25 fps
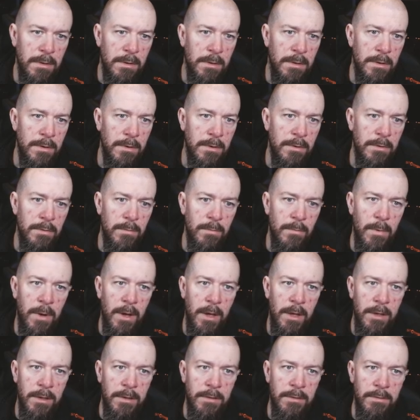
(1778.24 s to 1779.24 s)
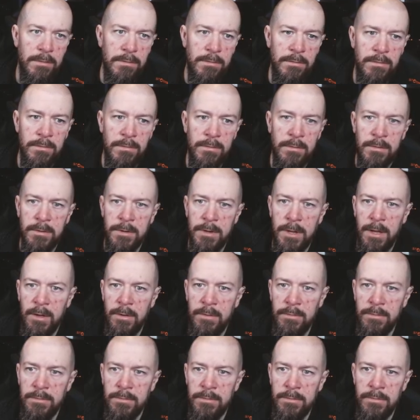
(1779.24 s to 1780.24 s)
I don't know why it turned
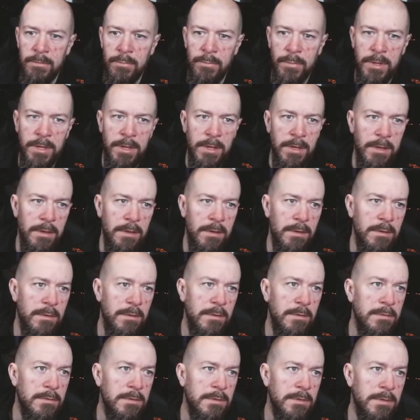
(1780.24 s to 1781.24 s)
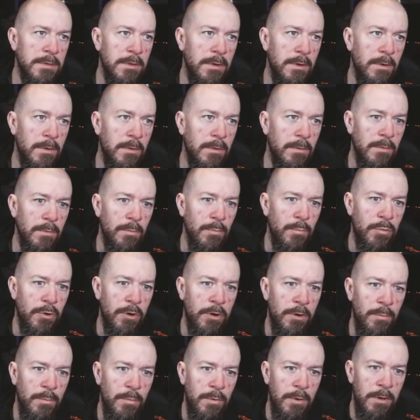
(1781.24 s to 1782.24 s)
out to be so
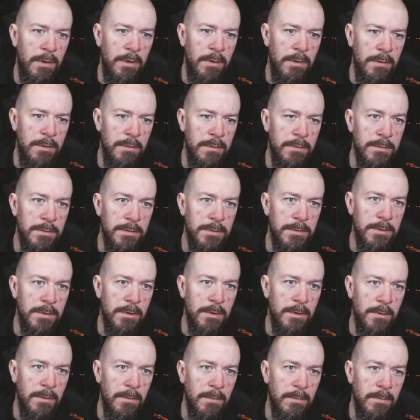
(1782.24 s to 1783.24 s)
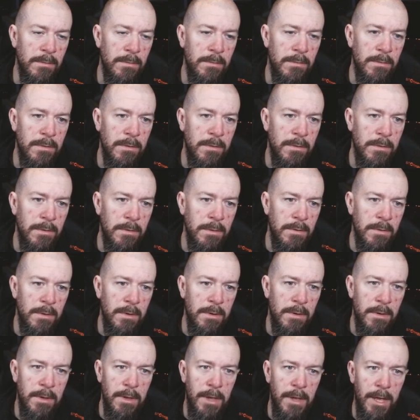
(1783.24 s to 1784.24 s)
purple. So
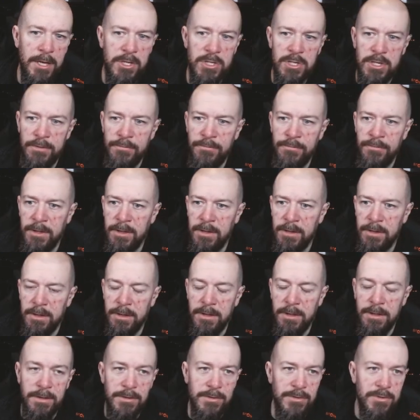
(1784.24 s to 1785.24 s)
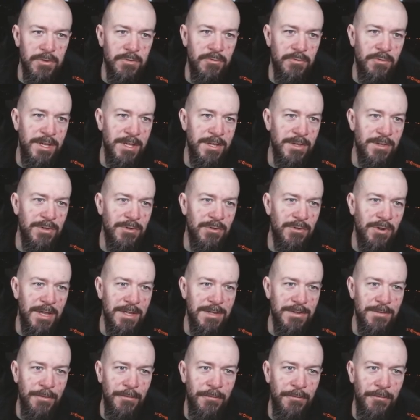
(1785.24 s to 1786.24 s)
I actually feel the screen
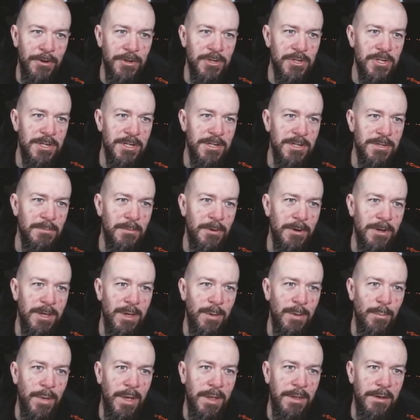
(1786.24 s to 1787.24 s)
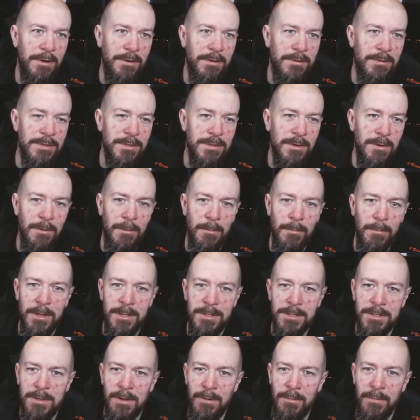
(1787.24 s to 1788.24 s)
transfer function is working better. So
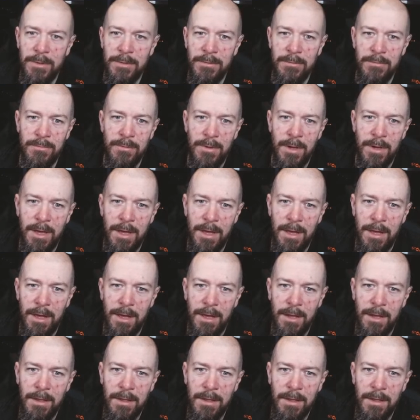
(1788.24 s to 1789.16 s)
let's go and do a